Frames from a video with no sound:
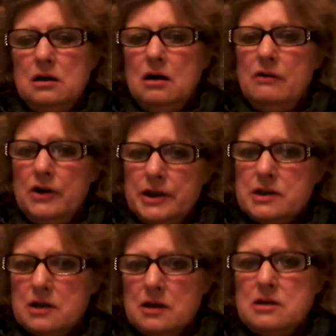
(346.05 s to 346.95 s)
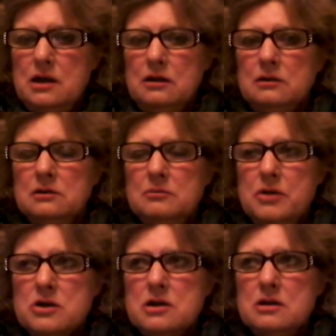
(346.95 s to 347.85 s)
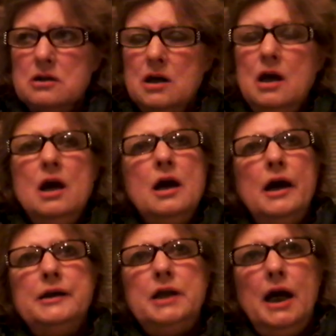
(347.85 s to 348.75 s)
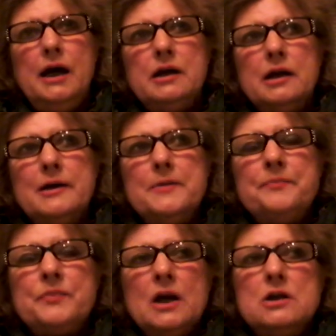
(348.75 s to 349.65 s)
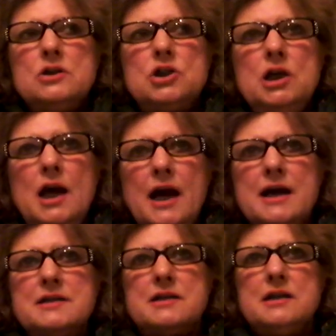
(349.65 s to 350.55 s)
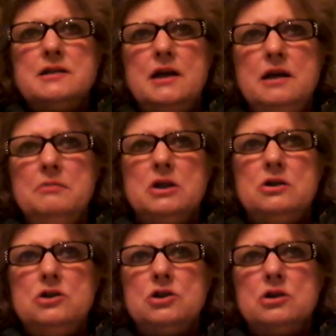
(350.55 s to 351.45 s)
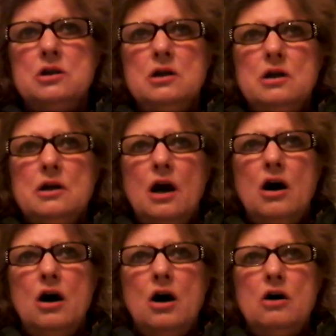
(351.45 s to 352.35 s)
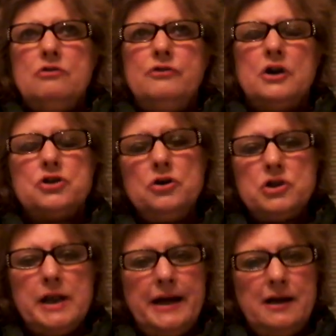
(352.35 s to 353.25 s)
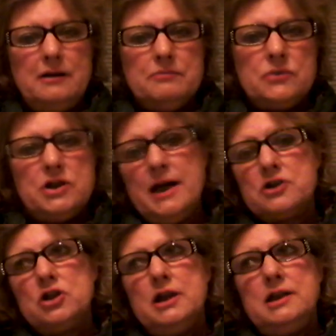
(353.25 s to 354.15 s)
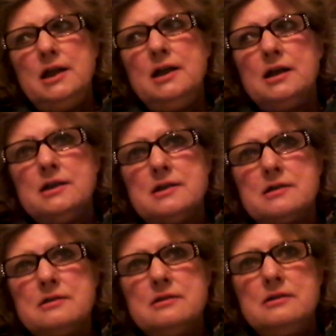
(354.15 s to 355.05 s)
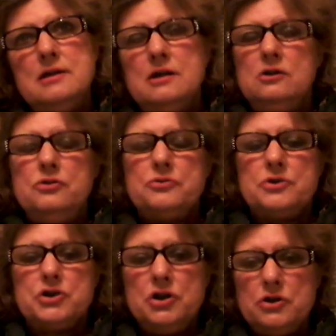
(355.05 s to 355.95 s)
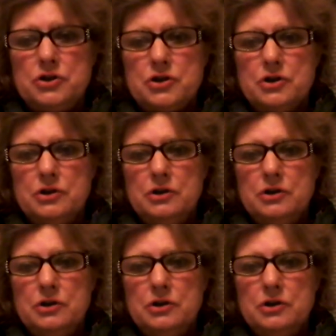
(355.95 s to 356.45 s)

A very disgusting person. And yet, she has this image of a church lady. She's actually a deaconess in a Lutheran church.